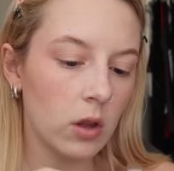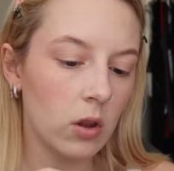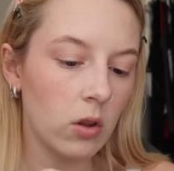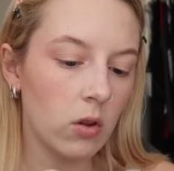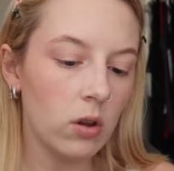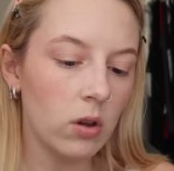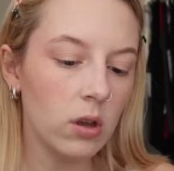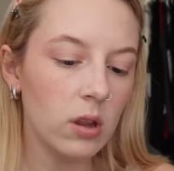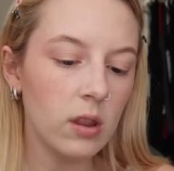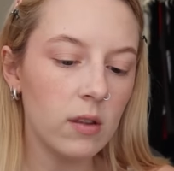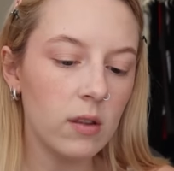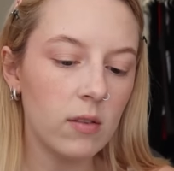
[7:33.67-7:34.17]

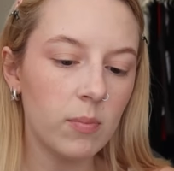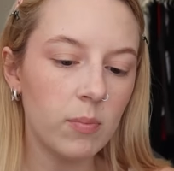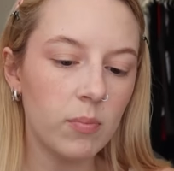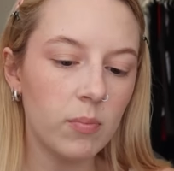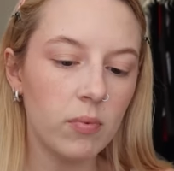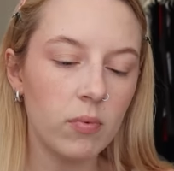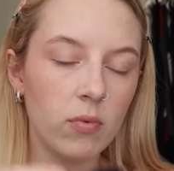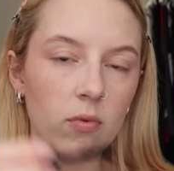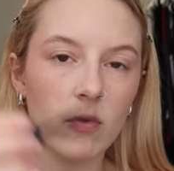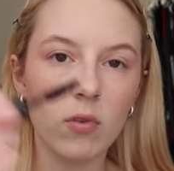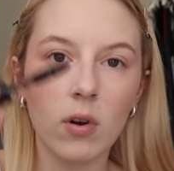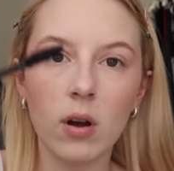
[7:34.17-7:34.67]
Look at this
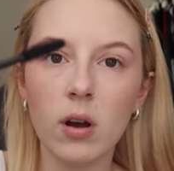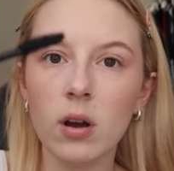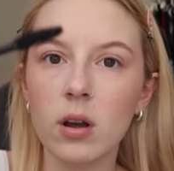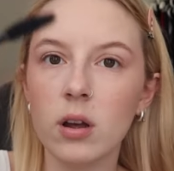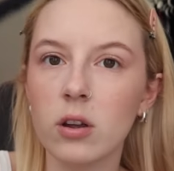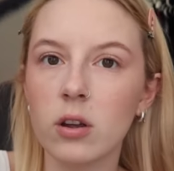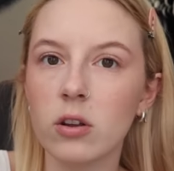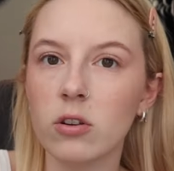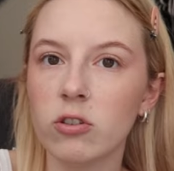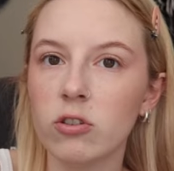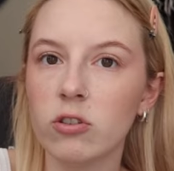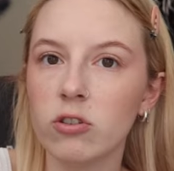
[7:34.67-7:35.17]

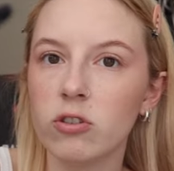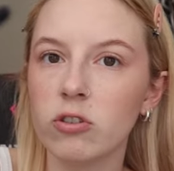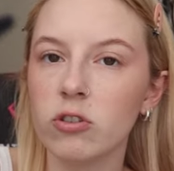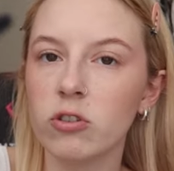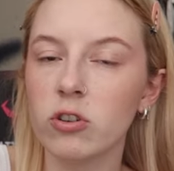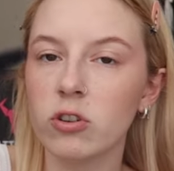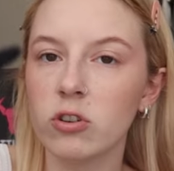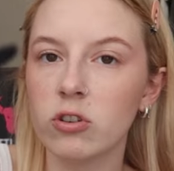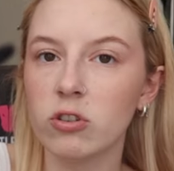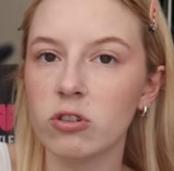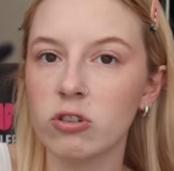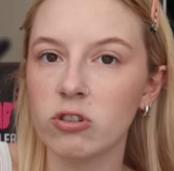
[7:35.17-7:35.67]

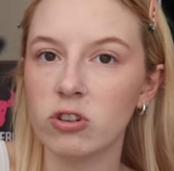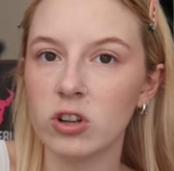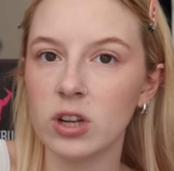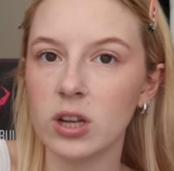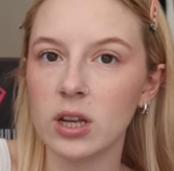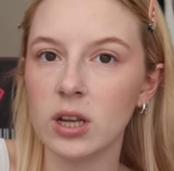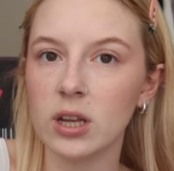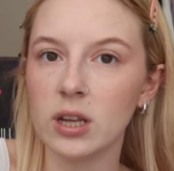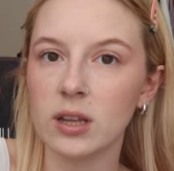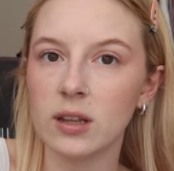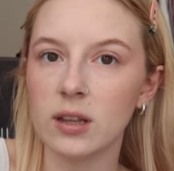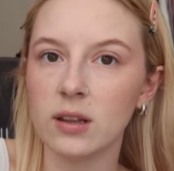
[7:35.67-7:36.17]
brush. She
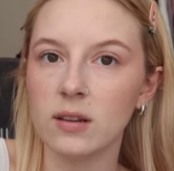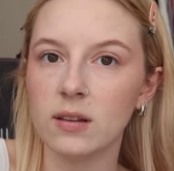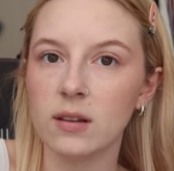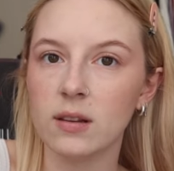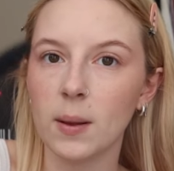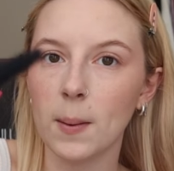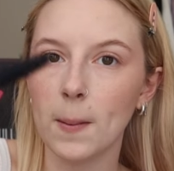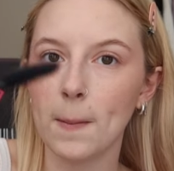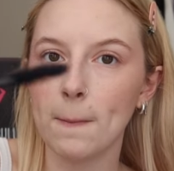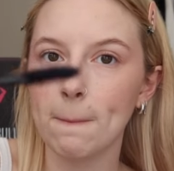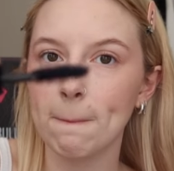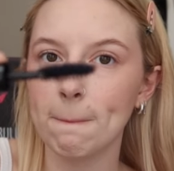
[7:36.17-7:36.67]
is
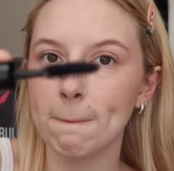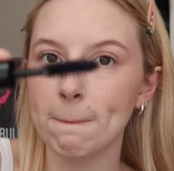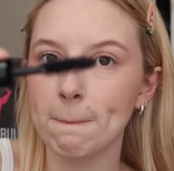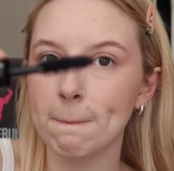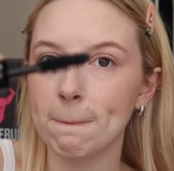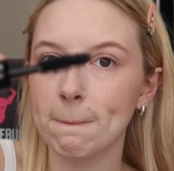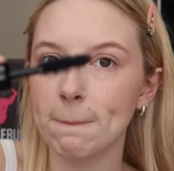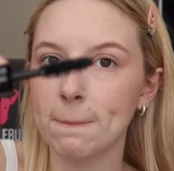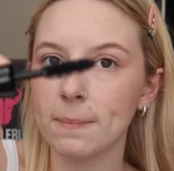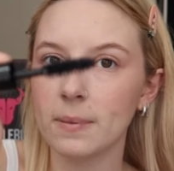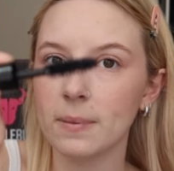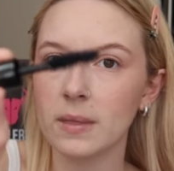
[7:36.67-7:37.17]

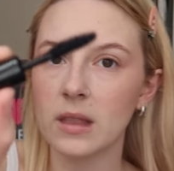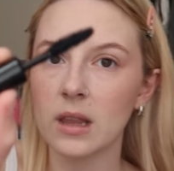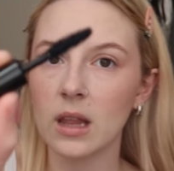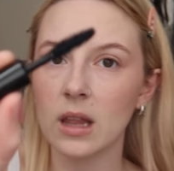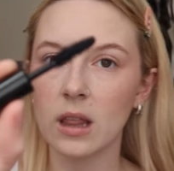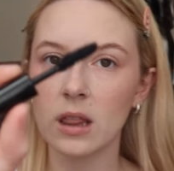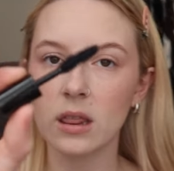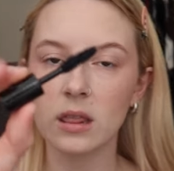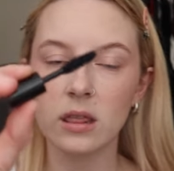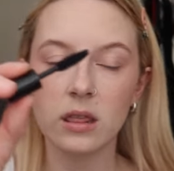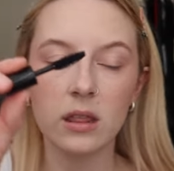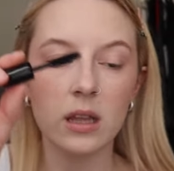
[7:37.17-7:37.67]

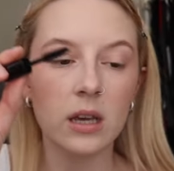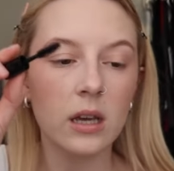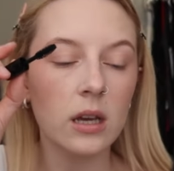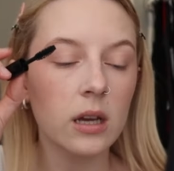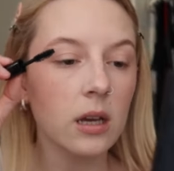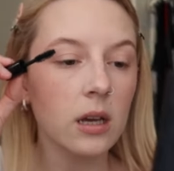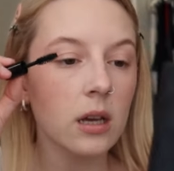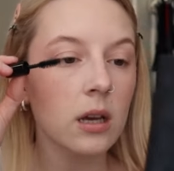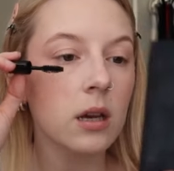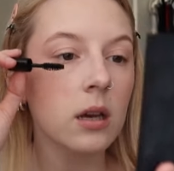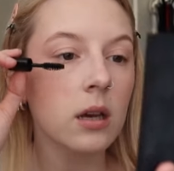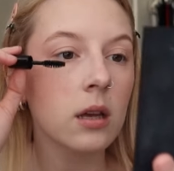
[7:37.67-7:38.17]
thick.